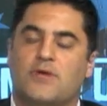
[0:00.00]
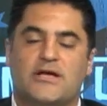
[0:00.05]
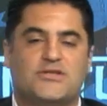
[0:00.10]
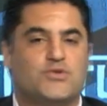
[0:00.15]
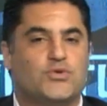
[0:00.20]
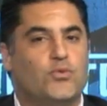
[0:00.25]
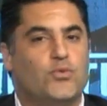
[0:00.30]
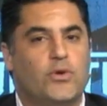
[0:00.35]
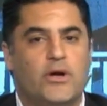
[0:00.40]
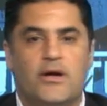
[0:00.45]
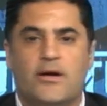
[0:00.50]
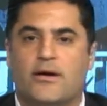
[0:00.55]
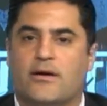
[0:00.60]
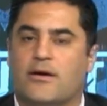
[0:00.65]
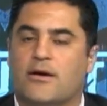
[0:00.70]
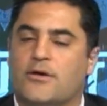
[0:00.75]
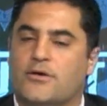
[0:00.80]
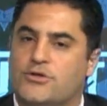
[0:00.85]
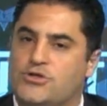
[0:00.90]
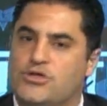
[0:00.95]
That's
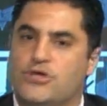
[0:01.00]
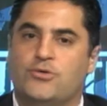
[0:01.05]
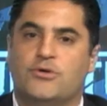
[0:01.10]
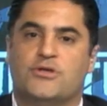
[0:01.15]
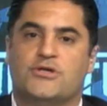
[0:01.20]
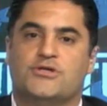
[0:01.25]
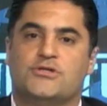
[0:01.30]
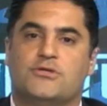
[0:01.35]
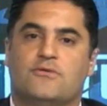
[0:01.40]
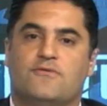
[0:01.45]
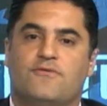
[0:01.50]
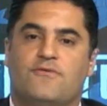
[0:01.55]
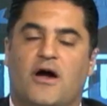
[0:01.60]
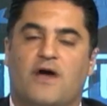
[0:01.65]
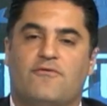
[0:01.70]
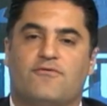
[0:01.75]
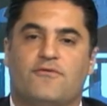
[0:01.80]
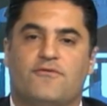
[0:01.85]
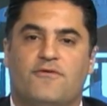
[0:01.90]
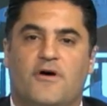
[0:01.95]
weird. Jewish,
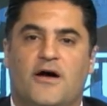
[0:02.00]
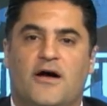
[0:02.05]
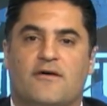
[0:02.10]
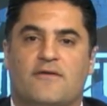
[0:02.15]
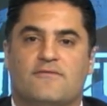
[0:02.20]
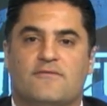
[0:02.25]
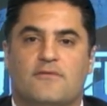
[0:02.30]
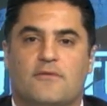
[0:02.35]
five for five.